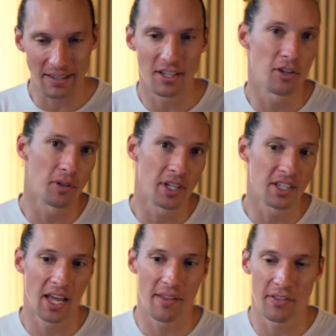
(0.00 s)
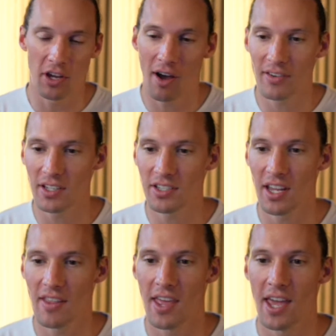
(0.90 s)
to do these at the office
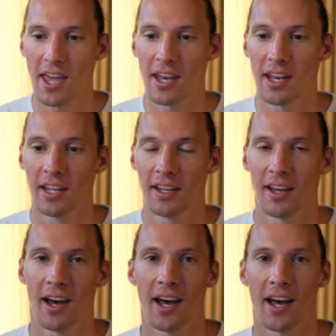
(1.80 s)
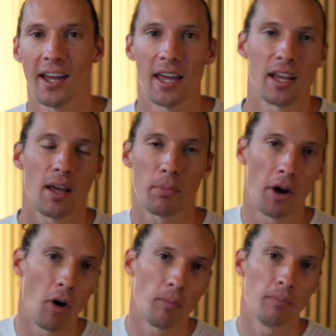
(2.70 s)
and then I end up at
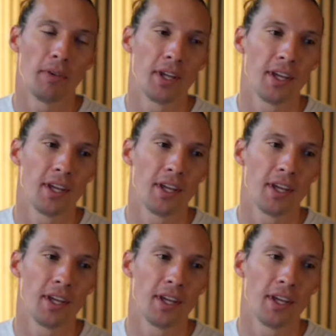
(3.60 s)
home.